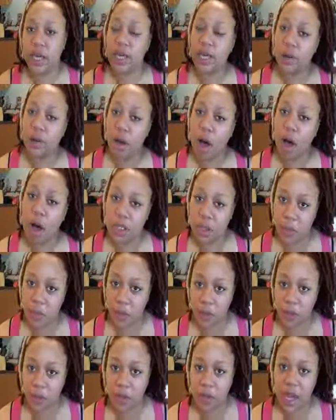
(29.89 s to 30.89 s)
Could also
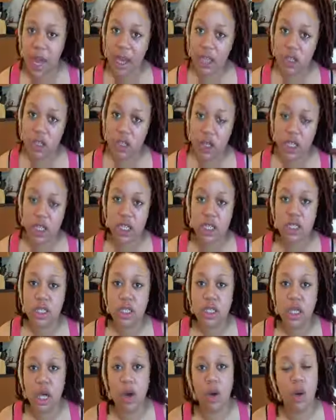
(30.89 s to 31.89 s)
be from dehydration,
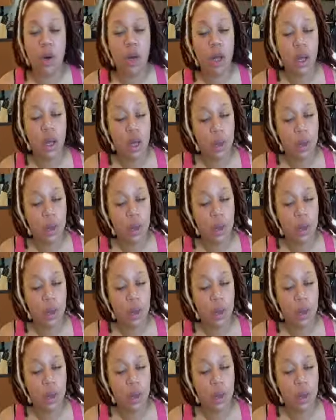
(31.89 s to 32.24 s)
so